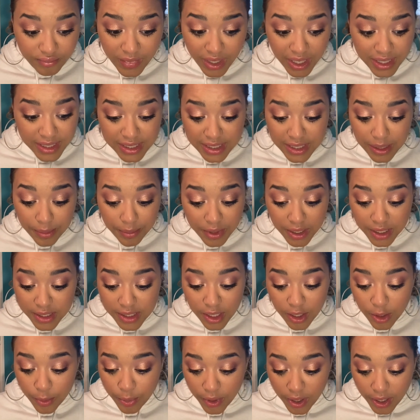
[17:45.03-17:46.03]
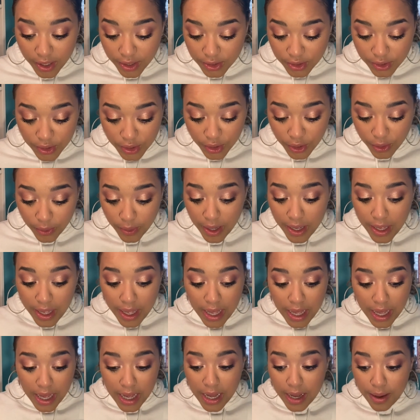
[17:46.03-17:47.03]
And some of these other products too.
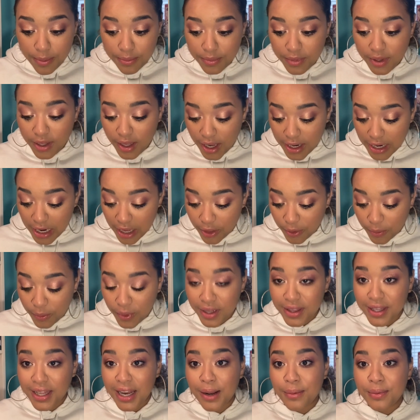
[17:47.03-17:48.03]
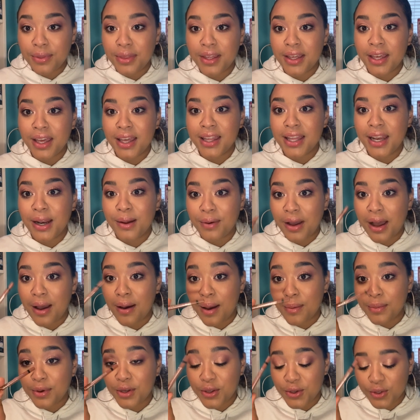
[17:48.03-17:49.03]
Another one that I'm thinking that
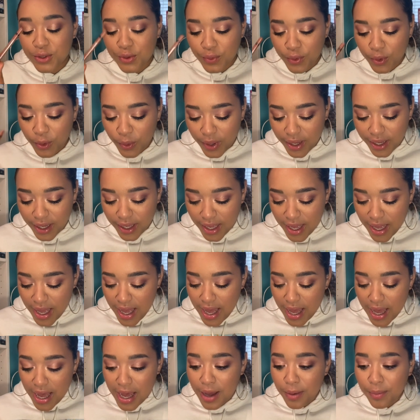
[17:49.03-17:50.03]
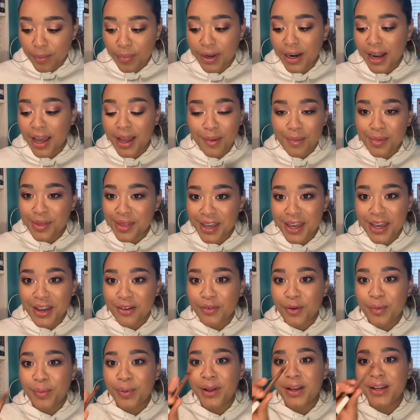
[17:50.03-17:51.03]
I'm going to use real quick, but I'm thinking of
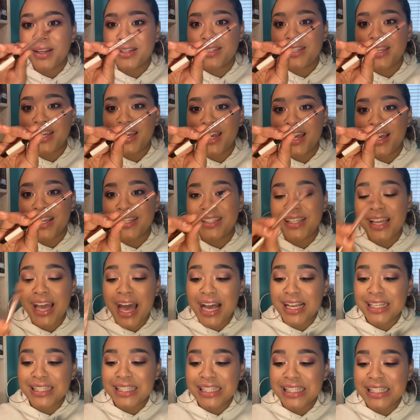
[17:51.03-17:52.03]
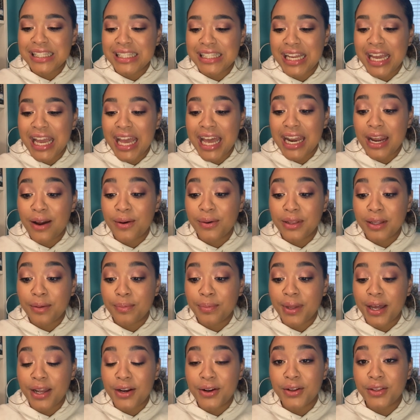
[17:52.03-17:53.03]
replacing, is the Essence Stay 8-Hour Lip
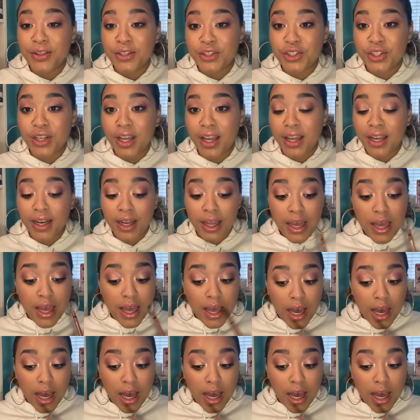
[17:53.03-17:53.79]
Liner in the shade.